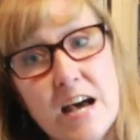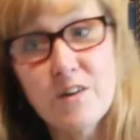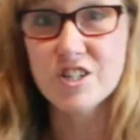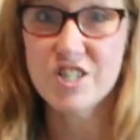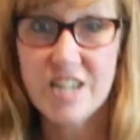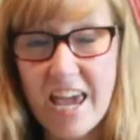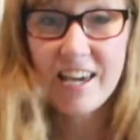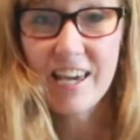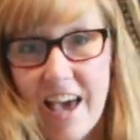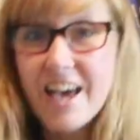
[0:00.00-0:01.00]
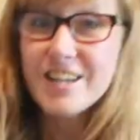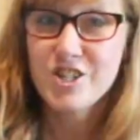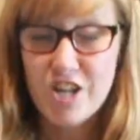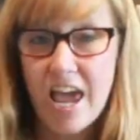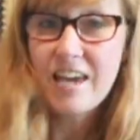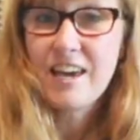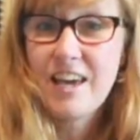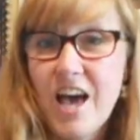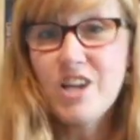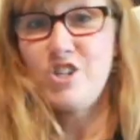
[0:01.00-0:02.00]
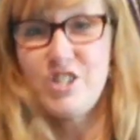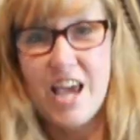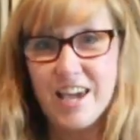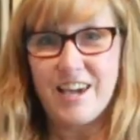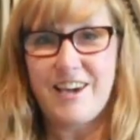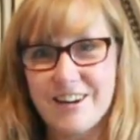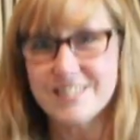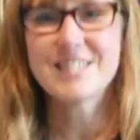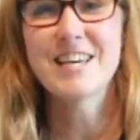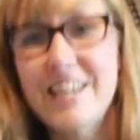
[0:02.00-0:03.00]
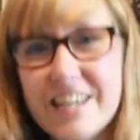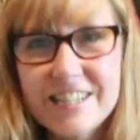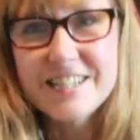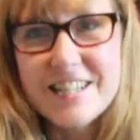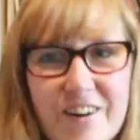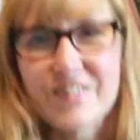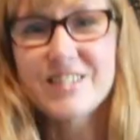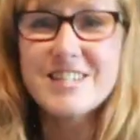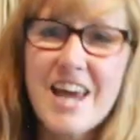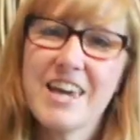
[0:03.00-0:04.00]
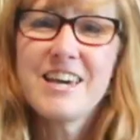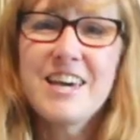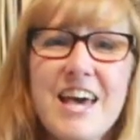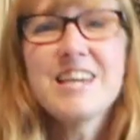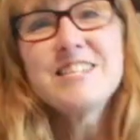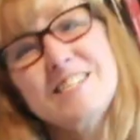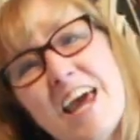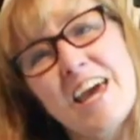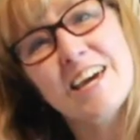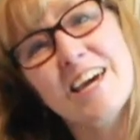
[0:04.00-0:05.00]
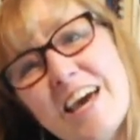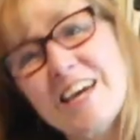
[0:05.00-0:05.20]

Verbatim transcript: out. Shake, shake, shake our sillies out. Shake, shake,